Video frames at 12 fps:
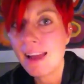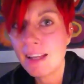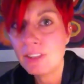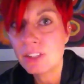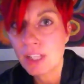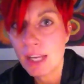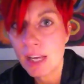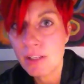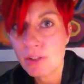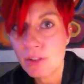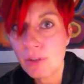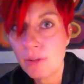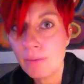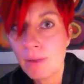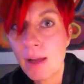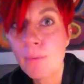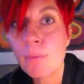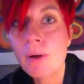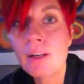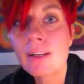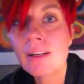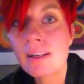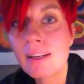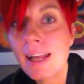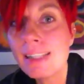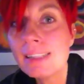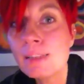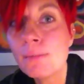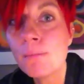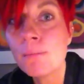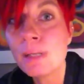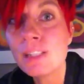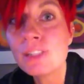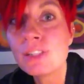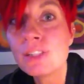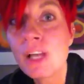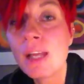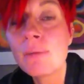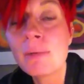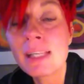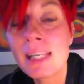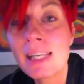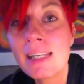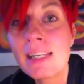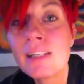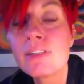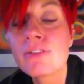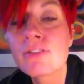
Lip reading: educational. I wanted a nice beach and a bikini to